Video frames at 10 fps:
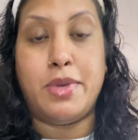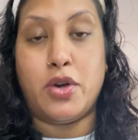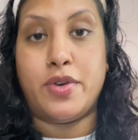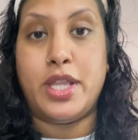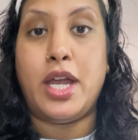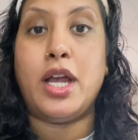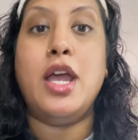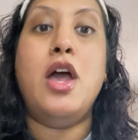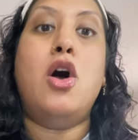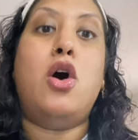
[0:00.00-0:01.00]
over there,
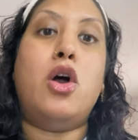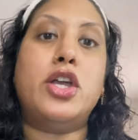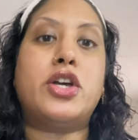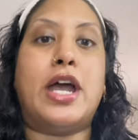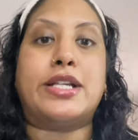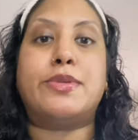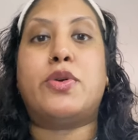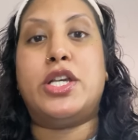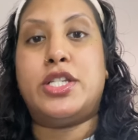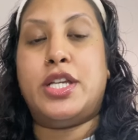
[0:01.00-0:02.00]
or you could ask me
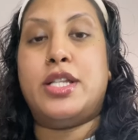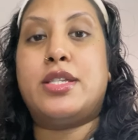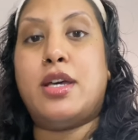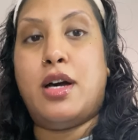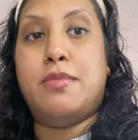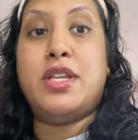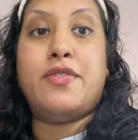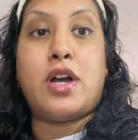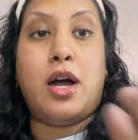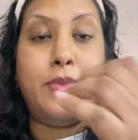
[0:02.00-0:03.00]
questions, leave
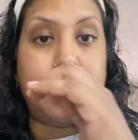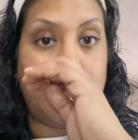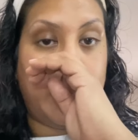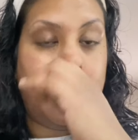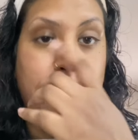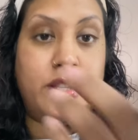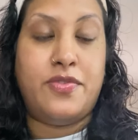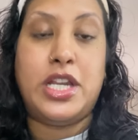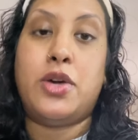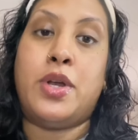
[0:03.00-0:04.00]
comments under the
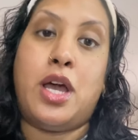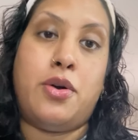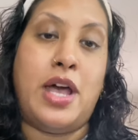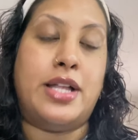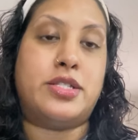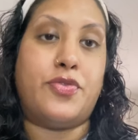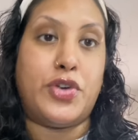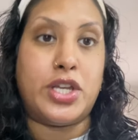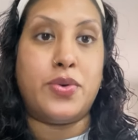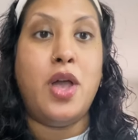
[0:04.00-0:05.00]
video, and I'll answer for
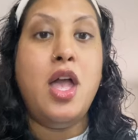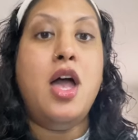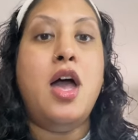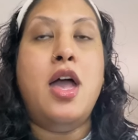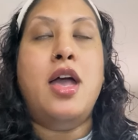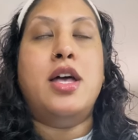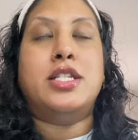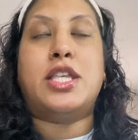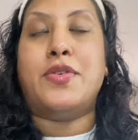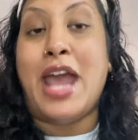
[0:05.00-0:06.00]
you.
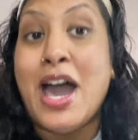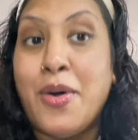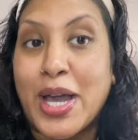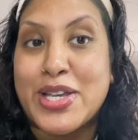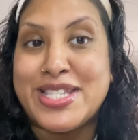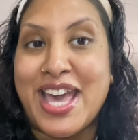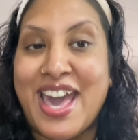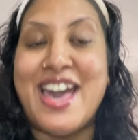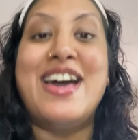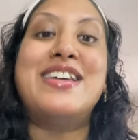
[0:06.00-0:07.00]
So now I could say
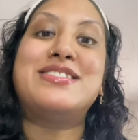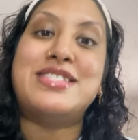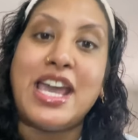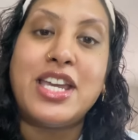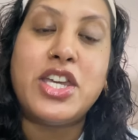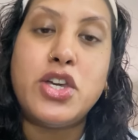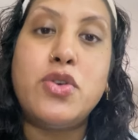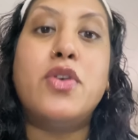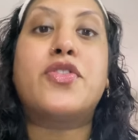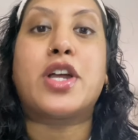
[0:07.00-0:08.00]
thank
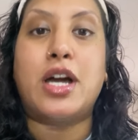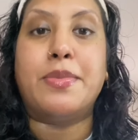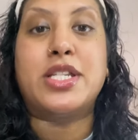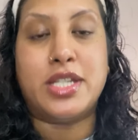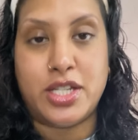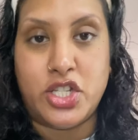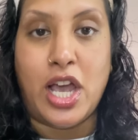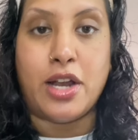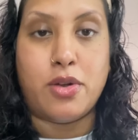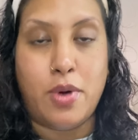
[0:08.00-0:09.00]
you for coming to the
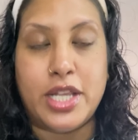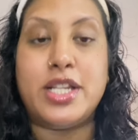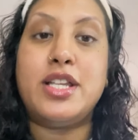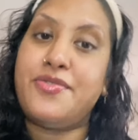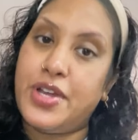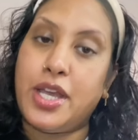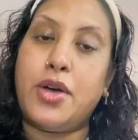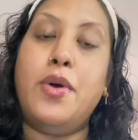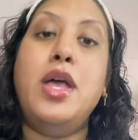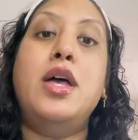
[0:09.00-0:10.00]
channel, watching this
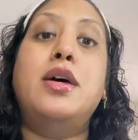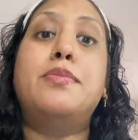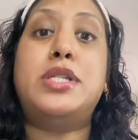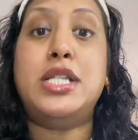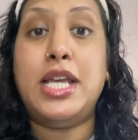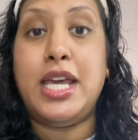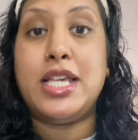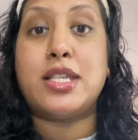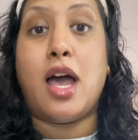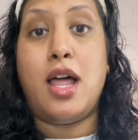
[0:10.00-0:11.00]
video.
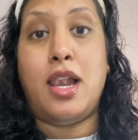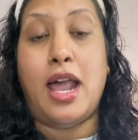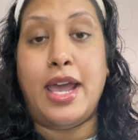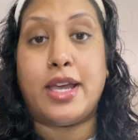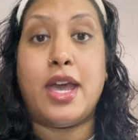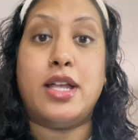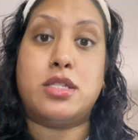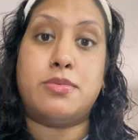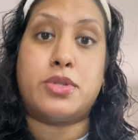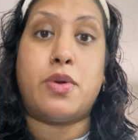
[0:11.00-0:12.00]
Please like and
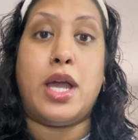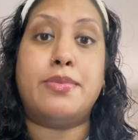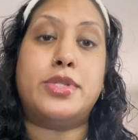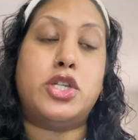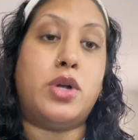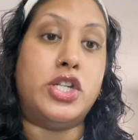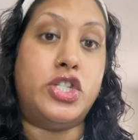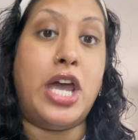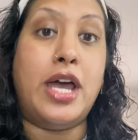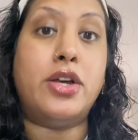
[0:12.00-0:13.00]
subscribe to our
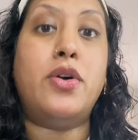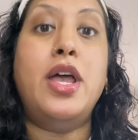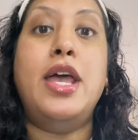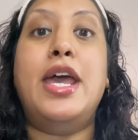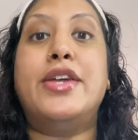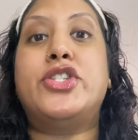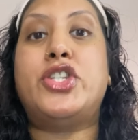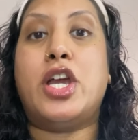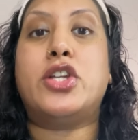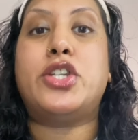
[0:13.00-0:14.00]
channel and share.